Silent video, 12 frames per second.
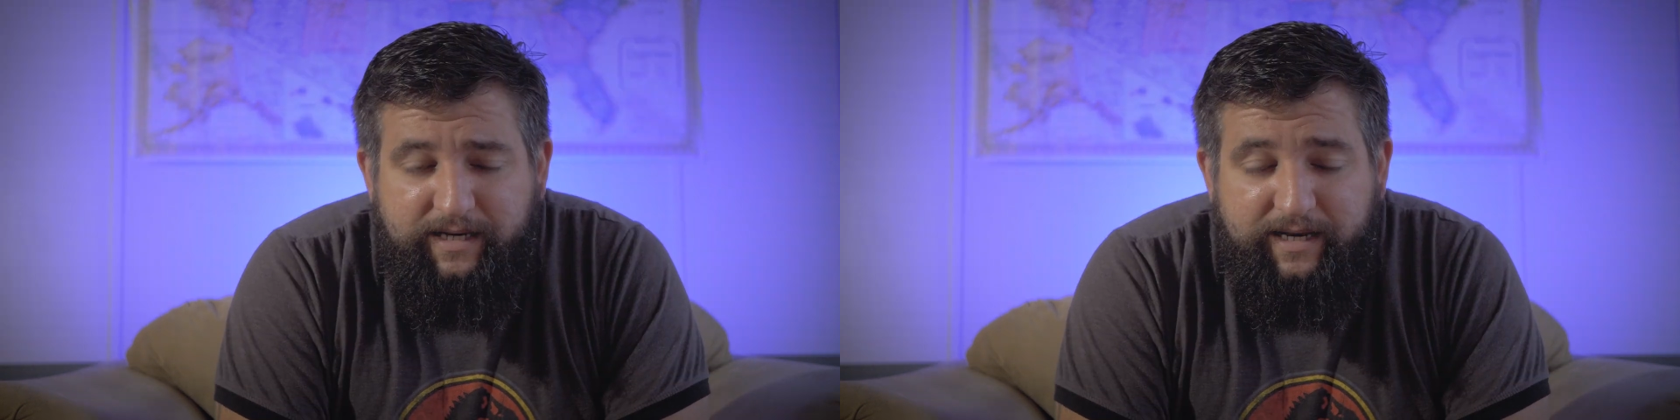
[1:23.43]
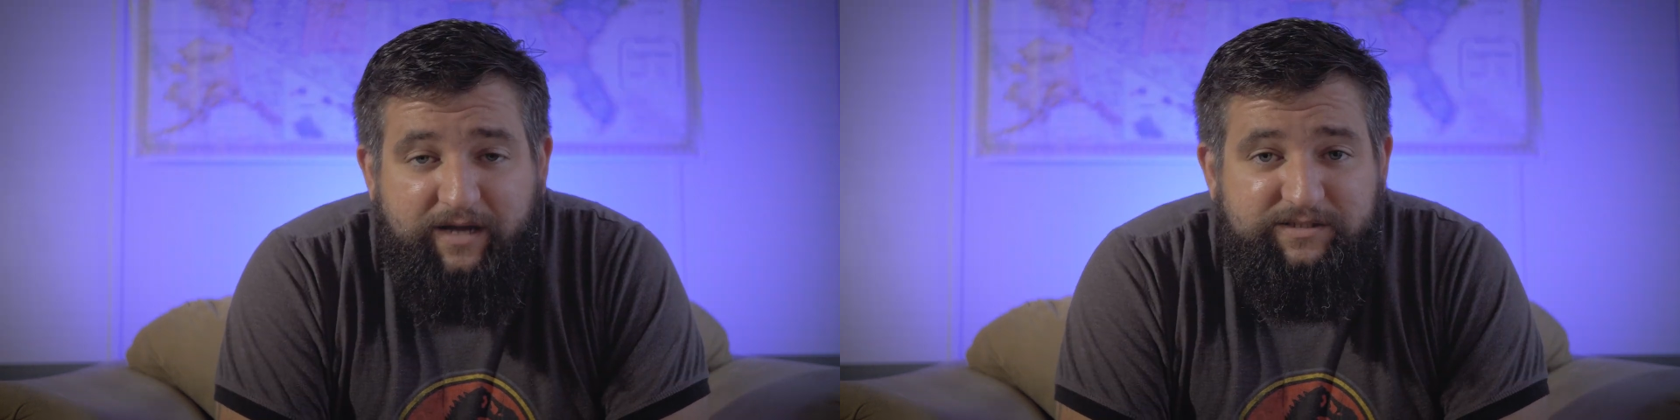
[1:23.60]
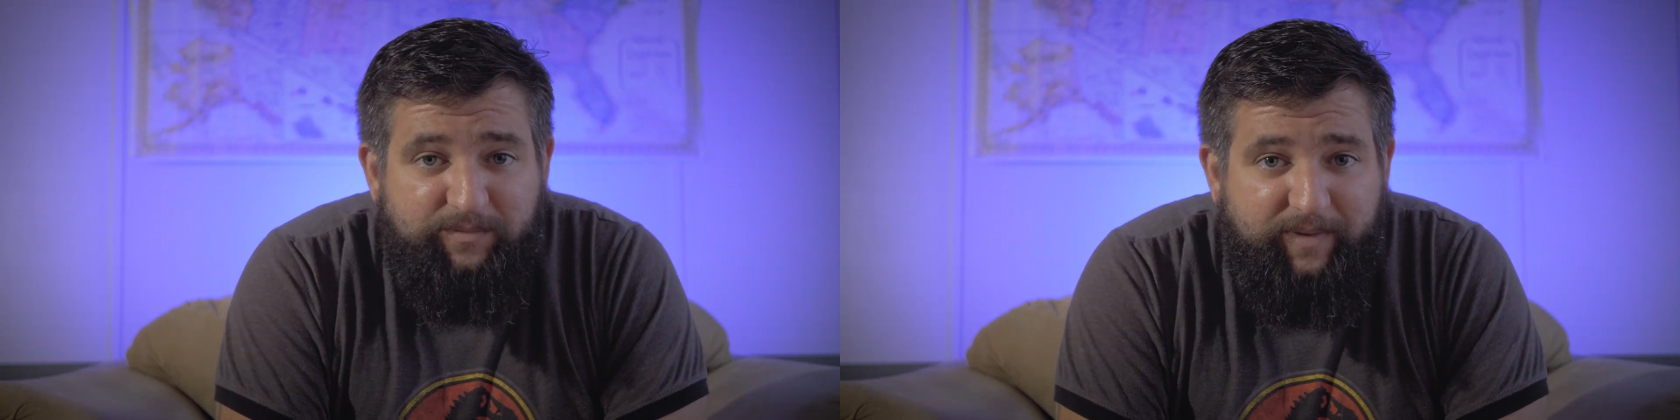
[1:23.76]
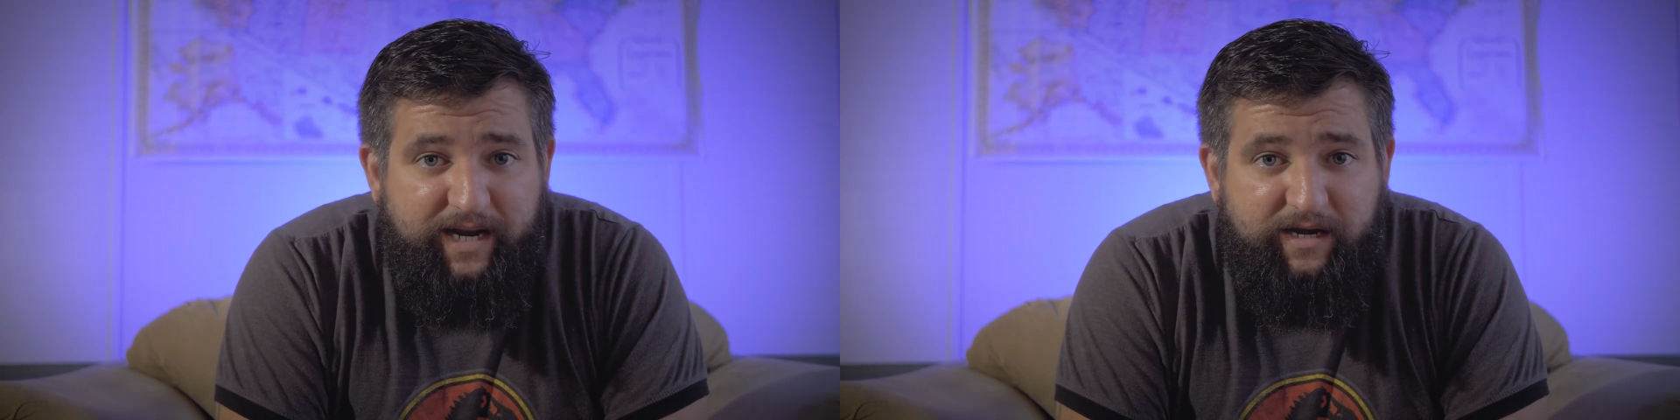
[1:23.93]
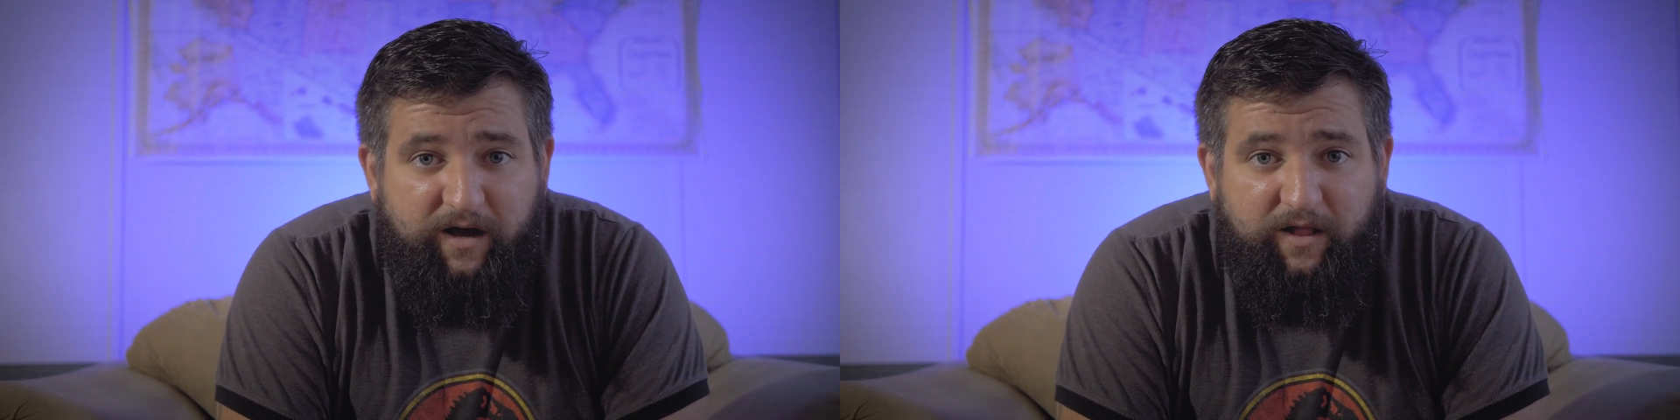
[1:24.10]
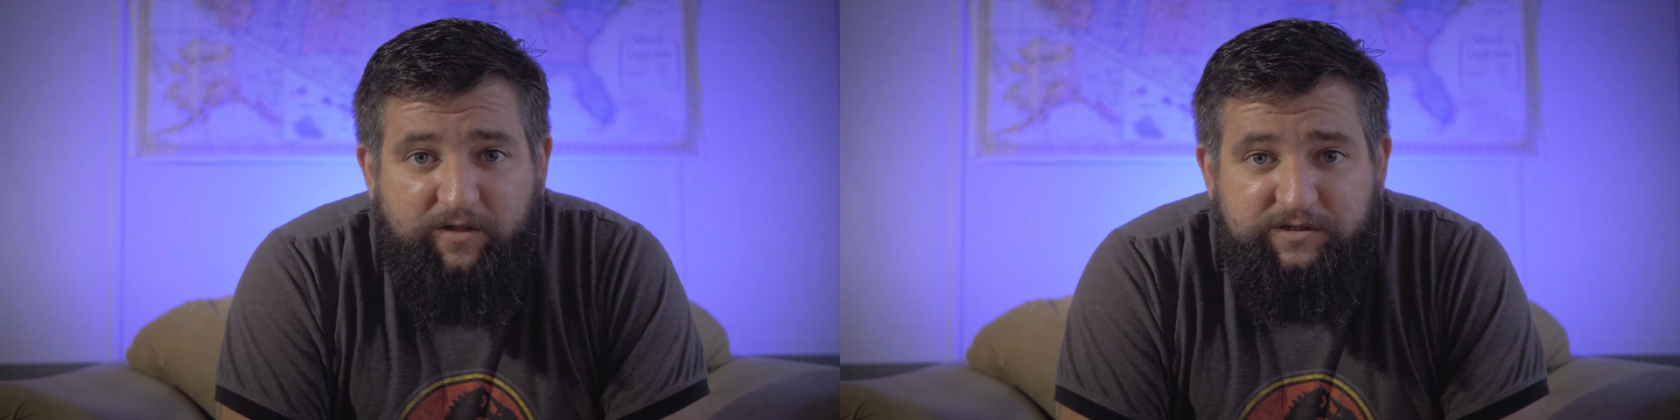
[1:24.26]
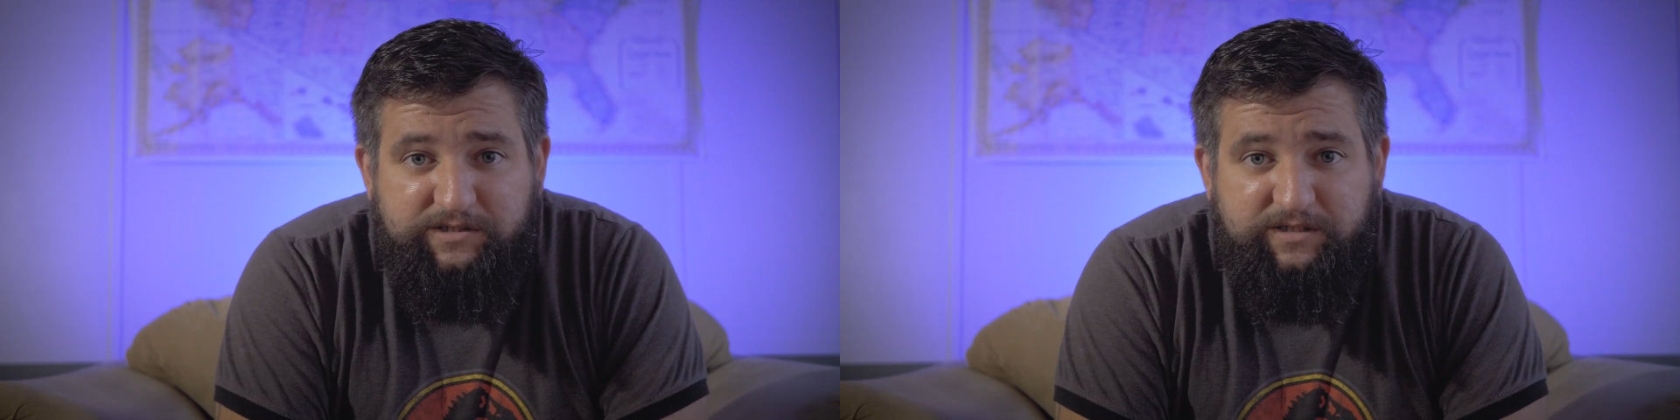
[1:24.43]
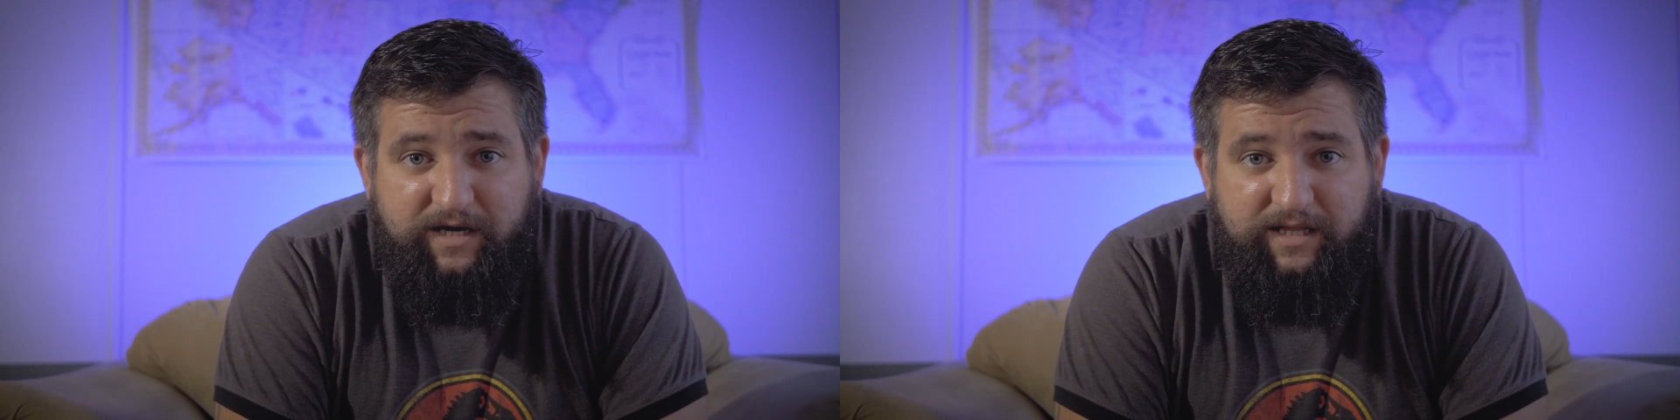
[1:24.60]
Now, to my knowledge,